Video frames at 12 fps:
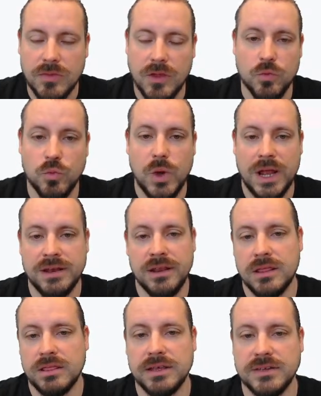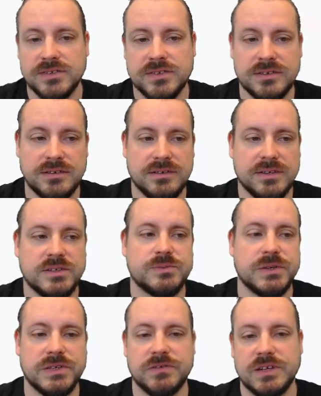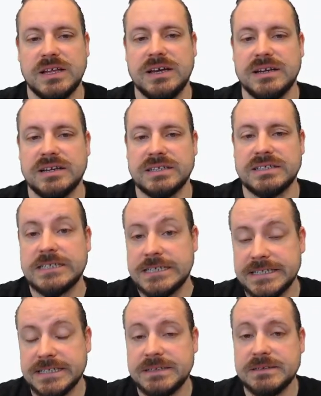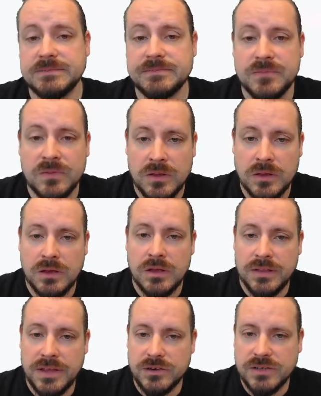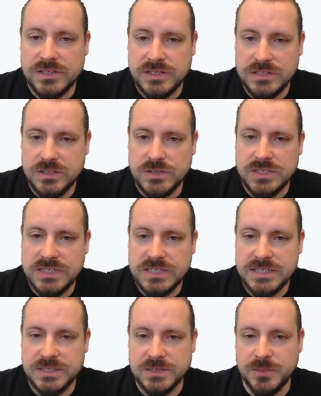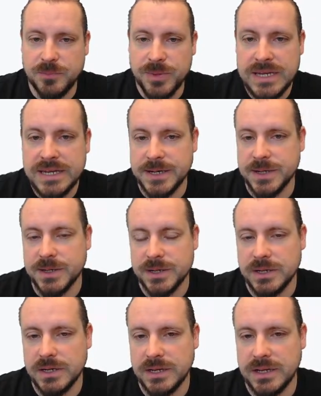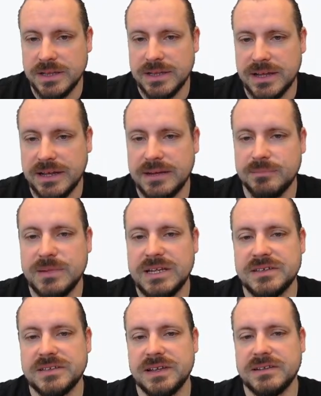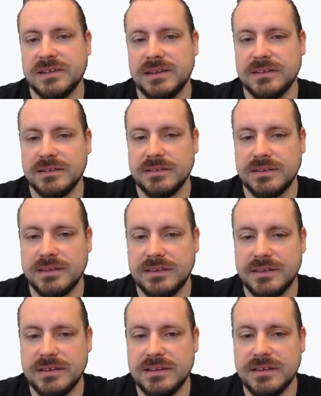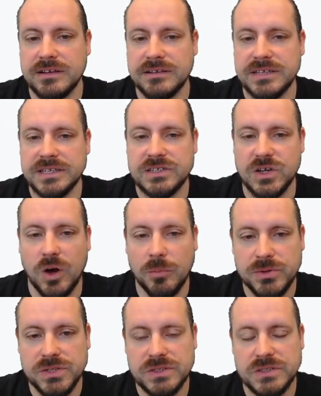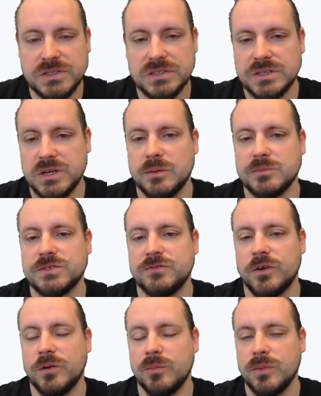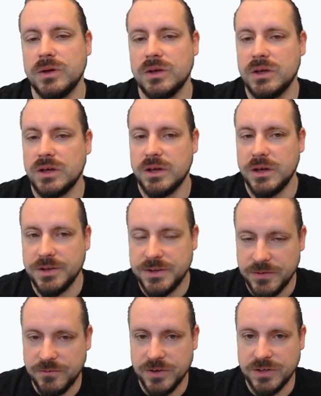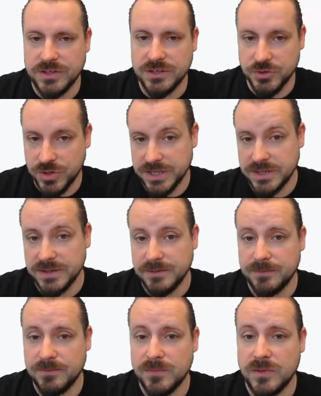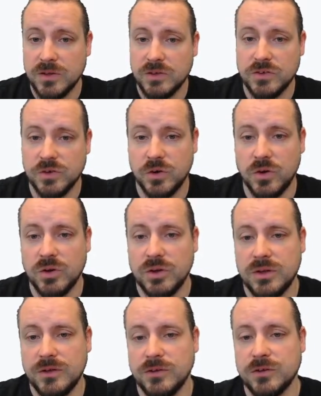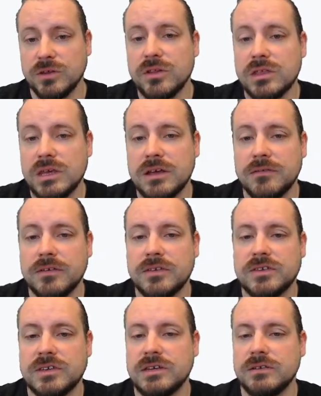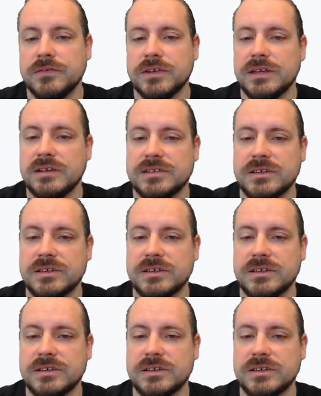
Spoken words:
when this specific line is needed. Now this, you could see there's a P here, and that means that these options comes from a different grid. So you can see if it as